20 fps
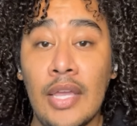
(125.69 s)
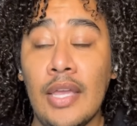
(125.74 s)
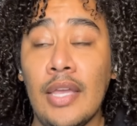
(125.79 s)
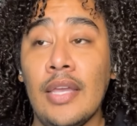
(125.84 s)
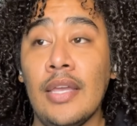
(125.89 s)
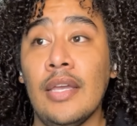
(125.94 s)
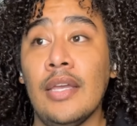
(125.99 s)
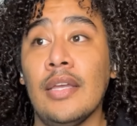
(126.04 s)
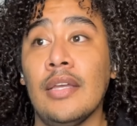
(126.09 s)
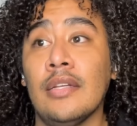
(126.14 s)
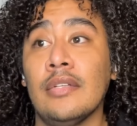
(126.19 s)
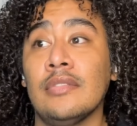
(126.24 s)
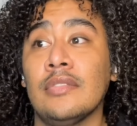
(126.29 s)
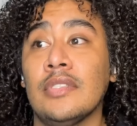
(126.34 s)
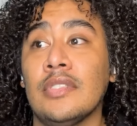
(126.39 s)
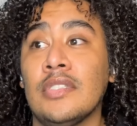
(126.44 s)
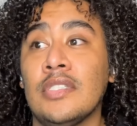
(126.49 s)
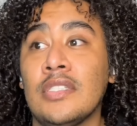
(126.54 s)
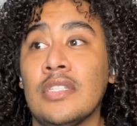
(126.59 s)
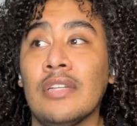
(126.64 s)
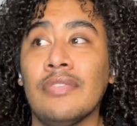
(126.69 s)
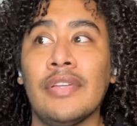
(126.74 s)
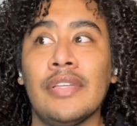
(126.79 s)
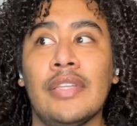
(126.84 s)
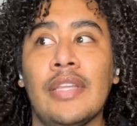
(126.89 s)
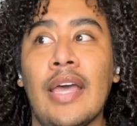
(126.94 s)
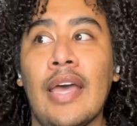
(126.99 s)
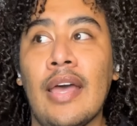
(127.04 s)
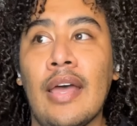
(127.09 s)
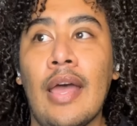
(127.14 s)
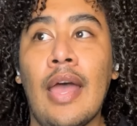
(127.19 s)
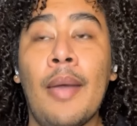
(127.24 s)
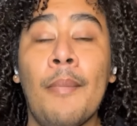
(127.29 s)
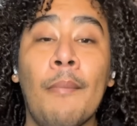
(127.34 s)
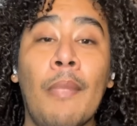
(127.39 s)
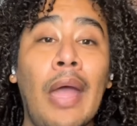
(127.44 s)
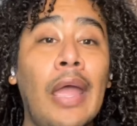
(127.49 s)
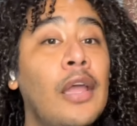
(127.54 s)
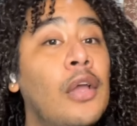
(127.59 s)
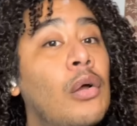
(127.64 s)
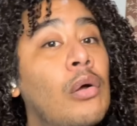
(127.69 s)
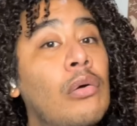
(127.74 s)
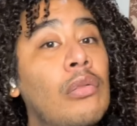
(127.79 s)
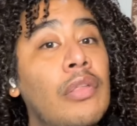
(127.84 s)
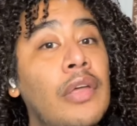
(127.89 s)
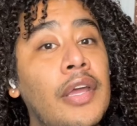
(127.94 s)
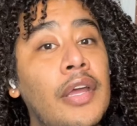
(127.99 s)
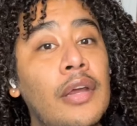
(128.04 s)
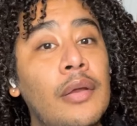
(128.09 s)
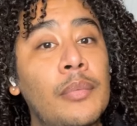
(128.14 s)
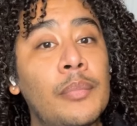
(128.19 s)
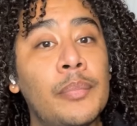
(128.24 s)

and stuff like that, I might go there.